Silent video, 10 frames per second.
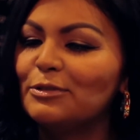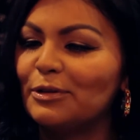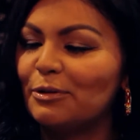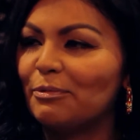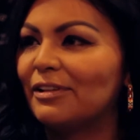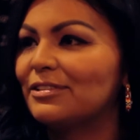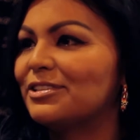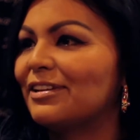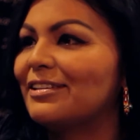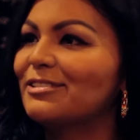doing a Waylon
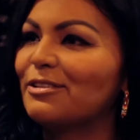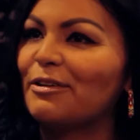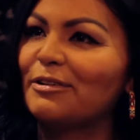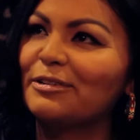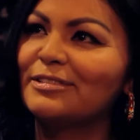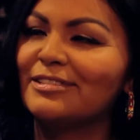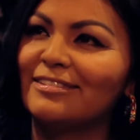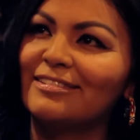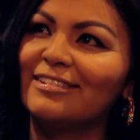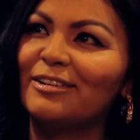Jennings songs,
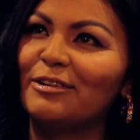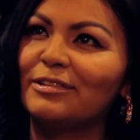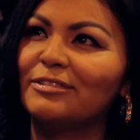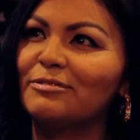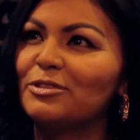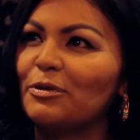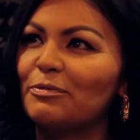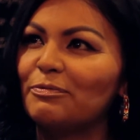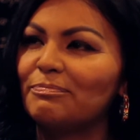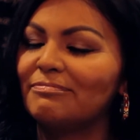and
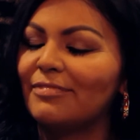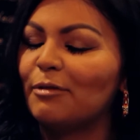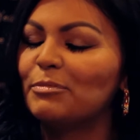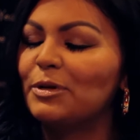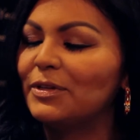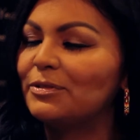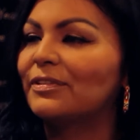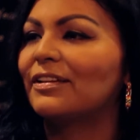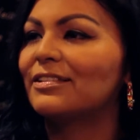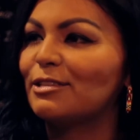so I'm going to be doing
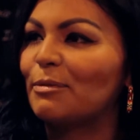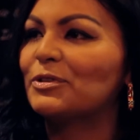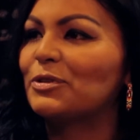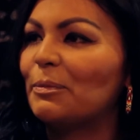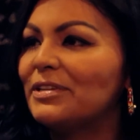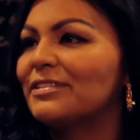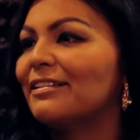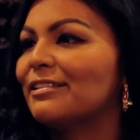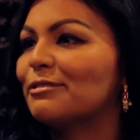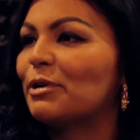that this summer. So I'm
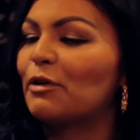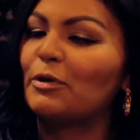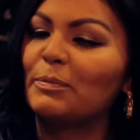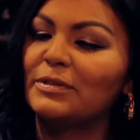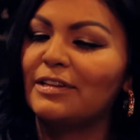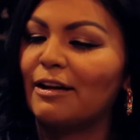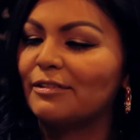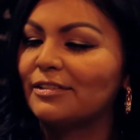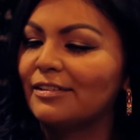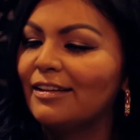excited whenever I'm in
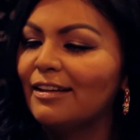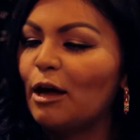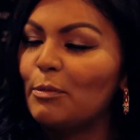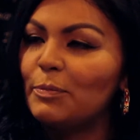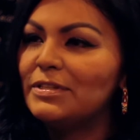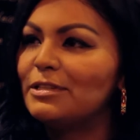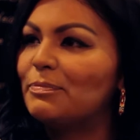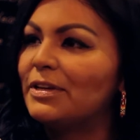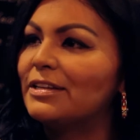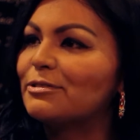town, and I'm a busy
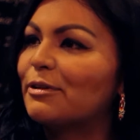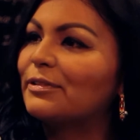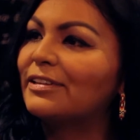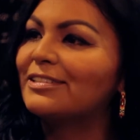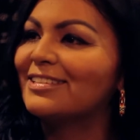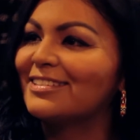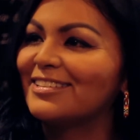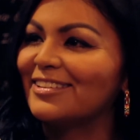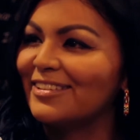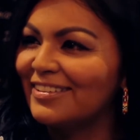bee, so I don't like to sit
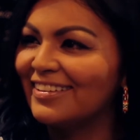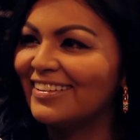still.